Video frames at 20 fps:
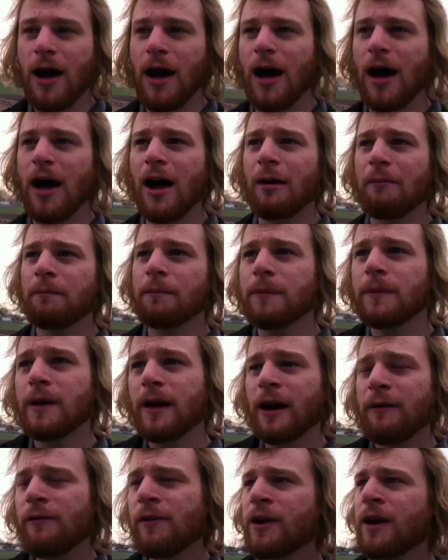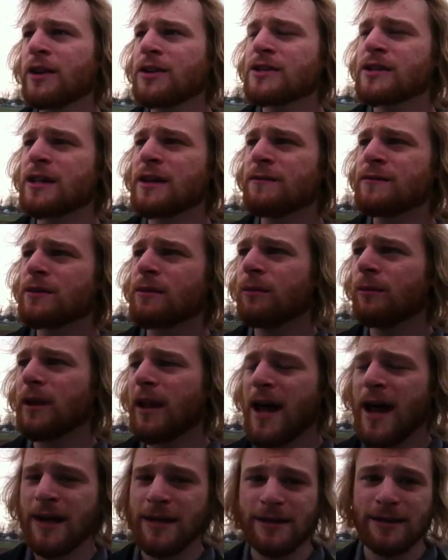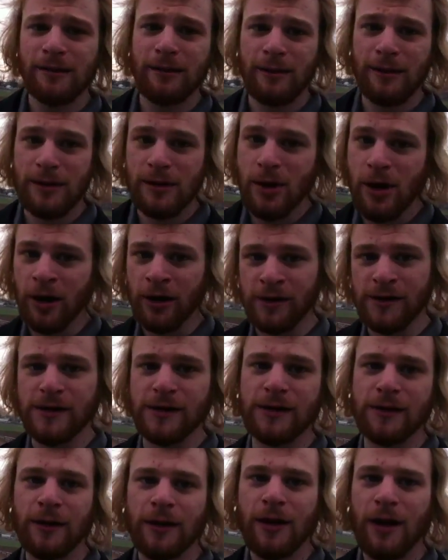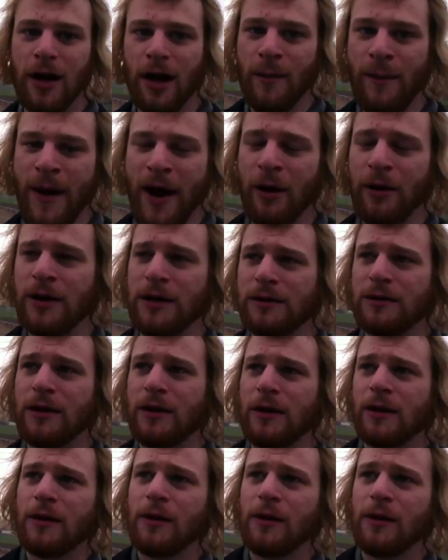I figured I'd just give some last thoughts about it.